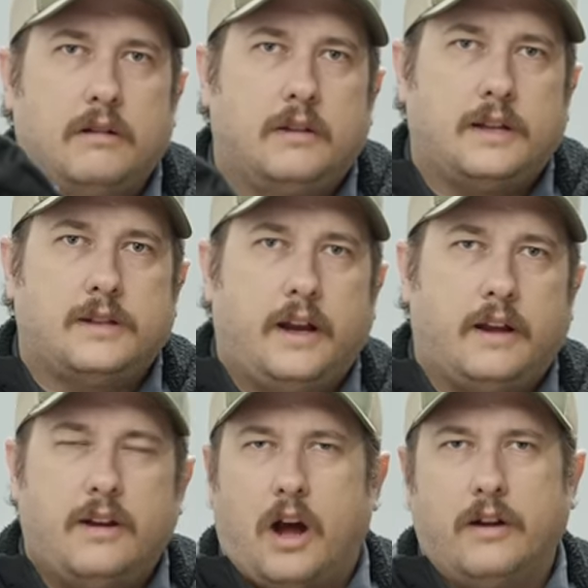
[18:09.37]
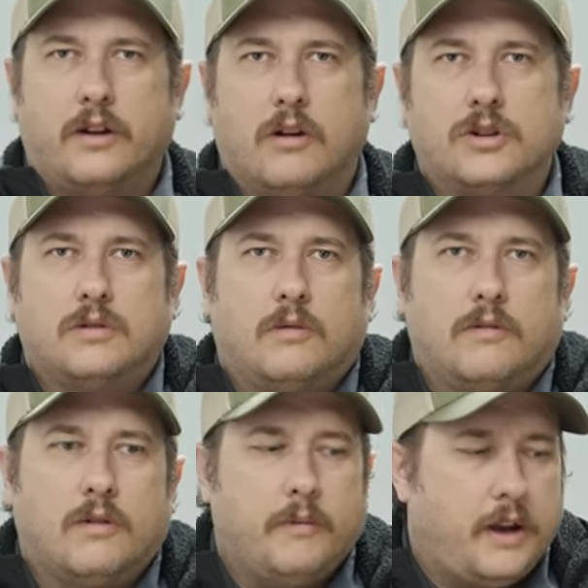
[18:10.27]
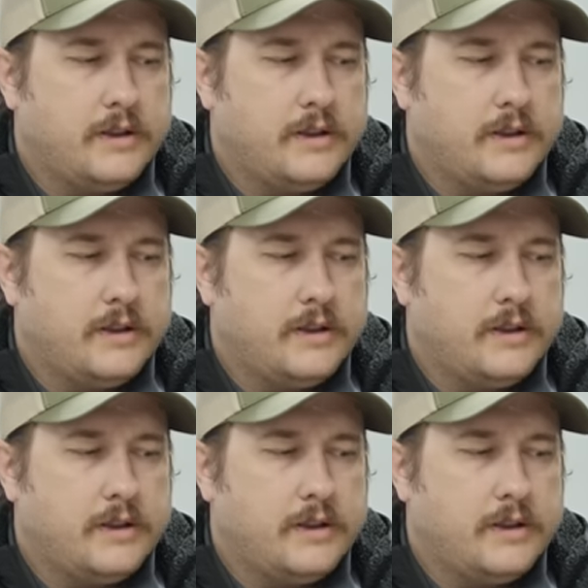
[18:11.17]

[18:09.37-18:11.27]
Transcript: That's like a non-negotiable for me.